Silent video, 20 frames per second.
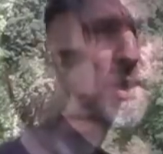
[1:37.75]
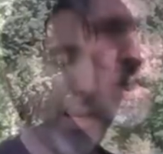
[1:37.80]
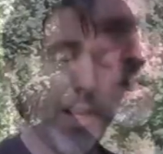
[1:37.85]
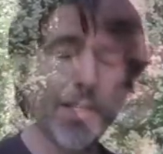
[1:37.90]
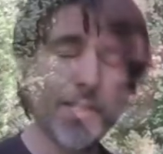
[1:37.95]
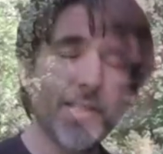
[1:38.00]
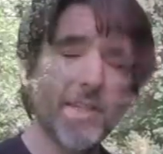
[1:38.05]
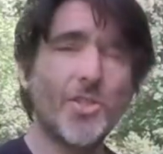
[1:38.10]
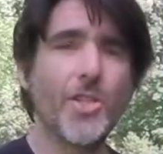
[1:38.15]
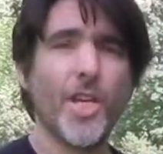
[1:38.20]
And
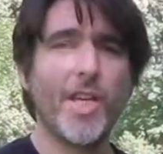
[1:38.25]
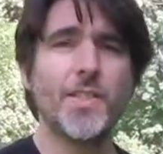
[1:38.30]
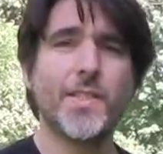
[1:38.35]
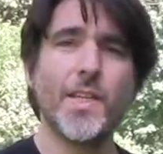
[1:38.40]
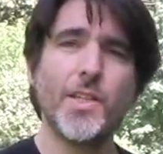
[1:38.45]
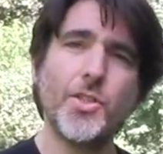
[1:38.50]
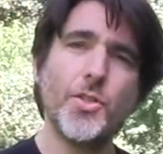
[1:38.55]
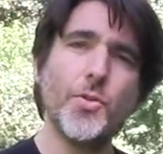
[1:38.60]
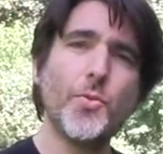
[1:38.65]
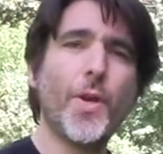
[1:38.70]
I suggest
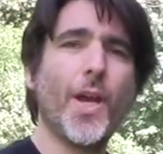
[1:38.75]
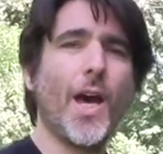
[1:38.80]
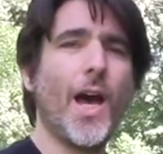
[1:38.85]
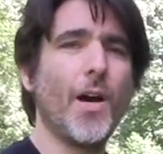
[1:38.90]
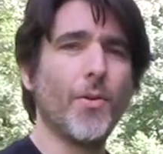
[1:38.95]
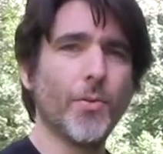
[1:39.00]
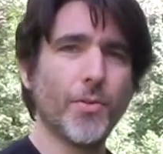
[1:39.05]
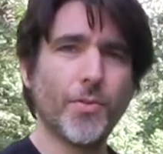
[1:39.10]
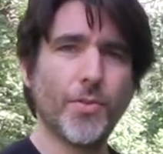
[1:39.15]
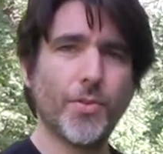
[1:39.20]
that you
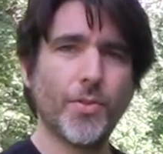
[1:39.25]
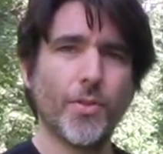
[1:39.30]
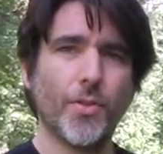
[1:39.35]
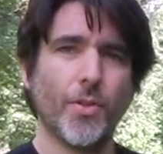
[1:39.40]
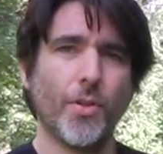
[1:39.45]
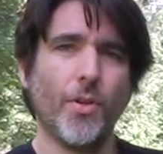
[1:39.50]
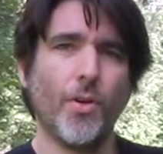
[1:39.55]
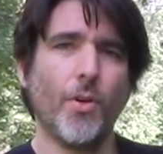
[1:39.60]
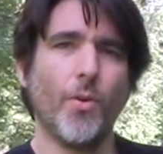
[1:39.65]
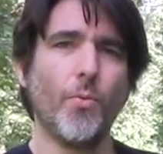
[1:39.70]
count
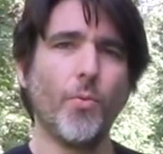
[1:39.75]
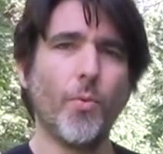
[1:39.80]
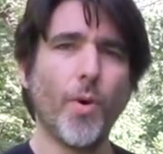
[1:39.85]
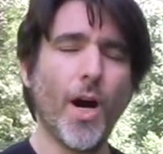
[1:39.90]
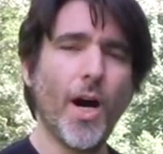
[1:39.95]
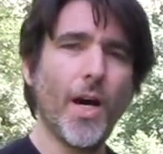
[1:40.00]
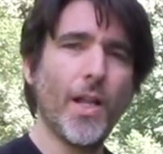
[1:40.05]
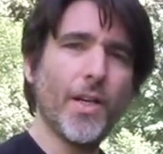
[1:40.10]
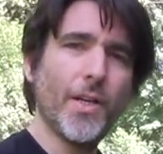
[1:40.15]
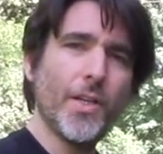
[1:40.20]

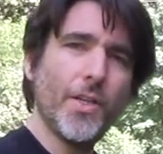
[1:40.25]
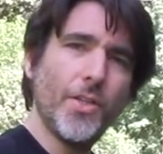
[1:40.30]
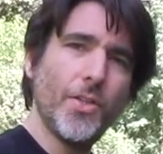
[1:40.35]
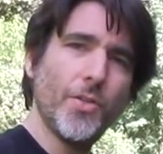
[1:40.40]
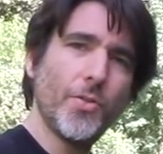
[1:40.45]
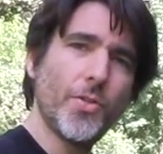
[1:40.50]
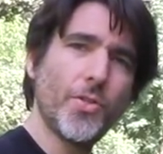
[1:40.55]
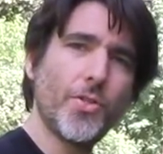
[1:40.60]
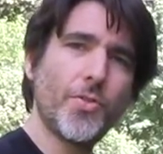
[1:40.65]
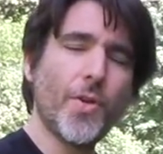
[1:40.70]
while
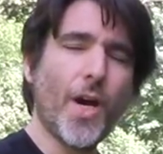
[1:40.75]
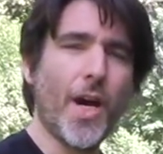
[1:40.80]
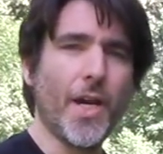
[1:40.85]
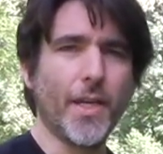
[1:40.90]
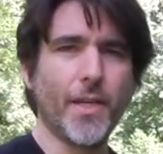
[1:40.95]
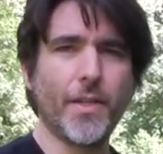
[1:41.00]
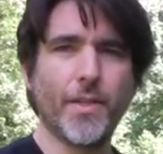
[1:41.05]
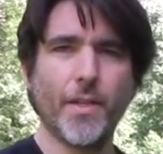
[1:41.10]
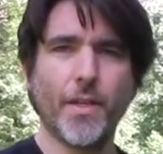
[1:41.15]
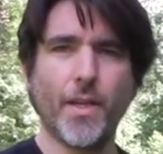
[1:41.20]
you strike.